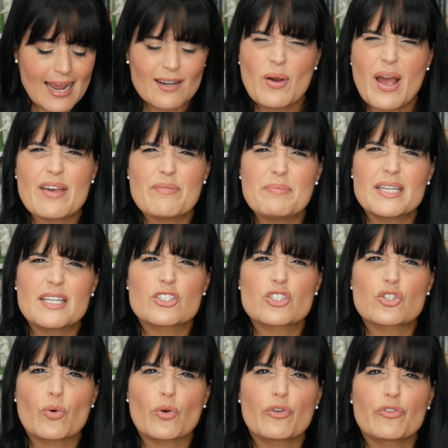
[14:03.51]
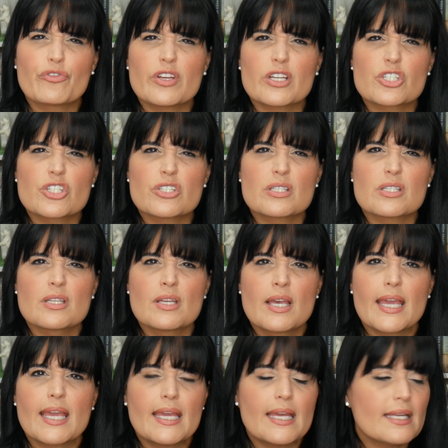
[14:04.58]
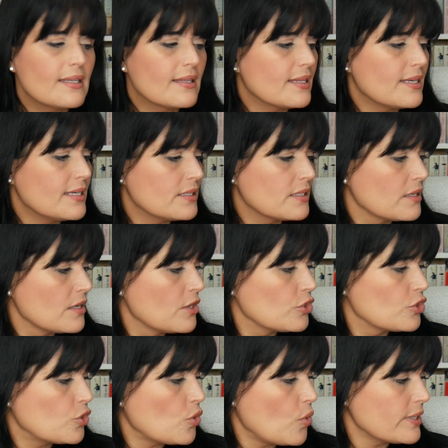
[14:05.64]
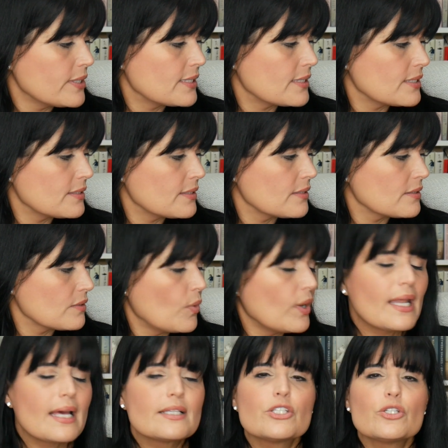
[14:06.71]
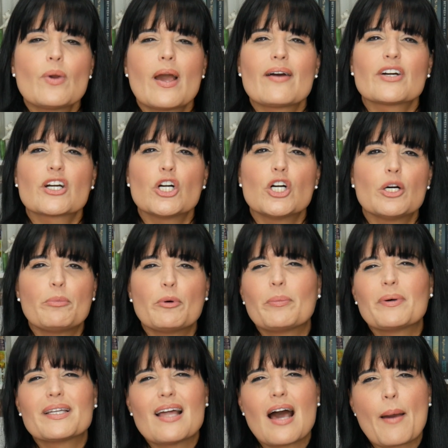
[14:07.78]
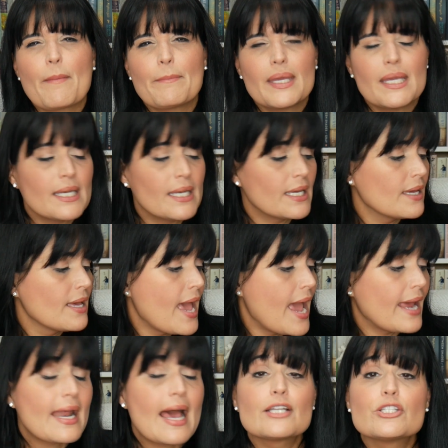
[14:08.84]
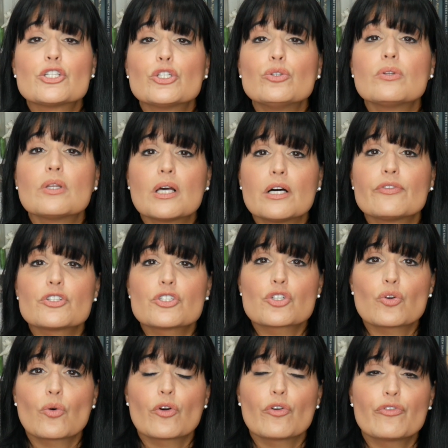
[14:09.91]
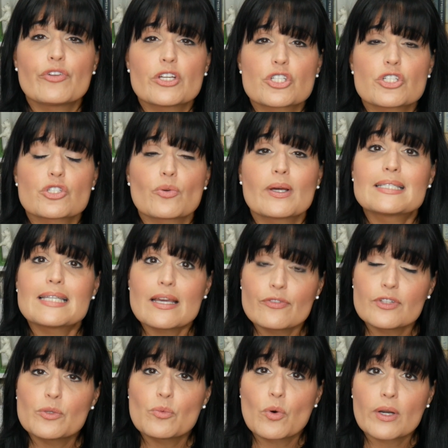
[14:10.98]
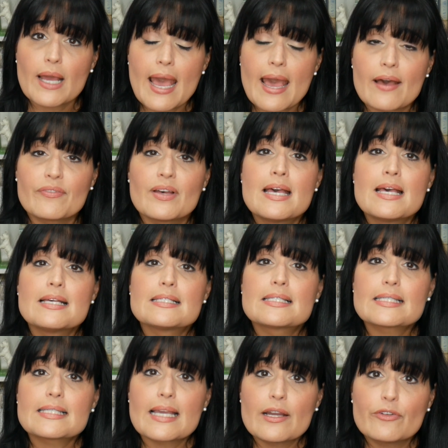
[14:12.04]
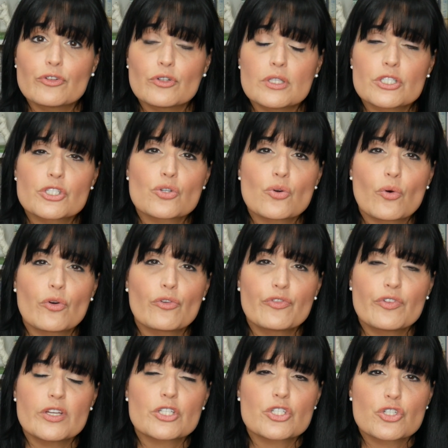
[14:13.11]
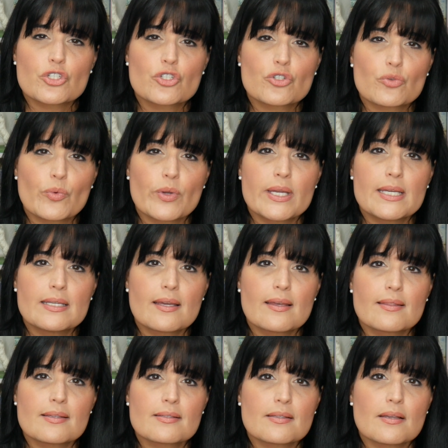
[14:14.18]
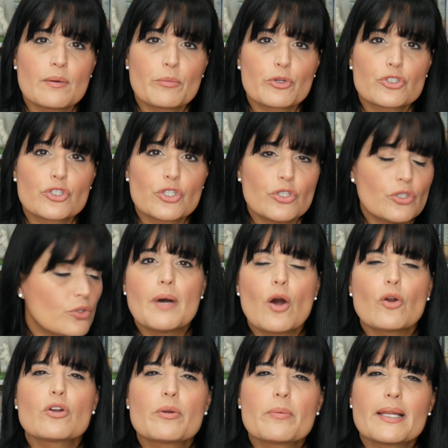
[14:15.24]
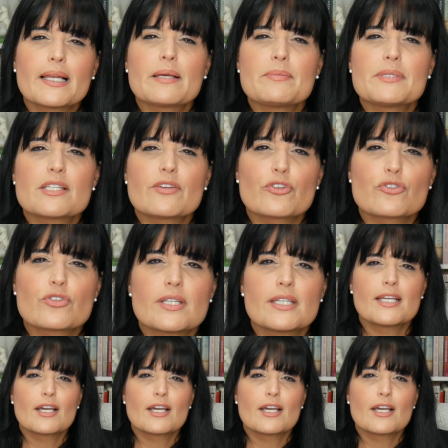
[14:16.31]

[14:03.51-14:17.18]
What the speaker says: don't have many historical fictions in these choices. Well, I do have a couple, but not many. And I do love historical fiction, so I definitely want to have several historical fictions to read in the summer too. Hold on a minute, let me see if there's any